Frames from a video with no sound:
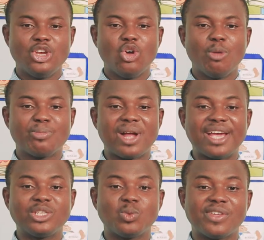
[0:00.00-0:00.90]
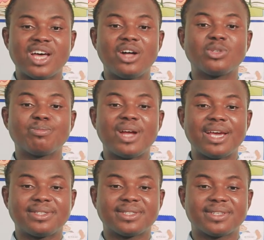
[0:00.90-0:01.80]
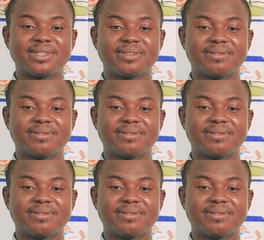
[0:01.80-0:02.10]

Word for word: No prize without a price.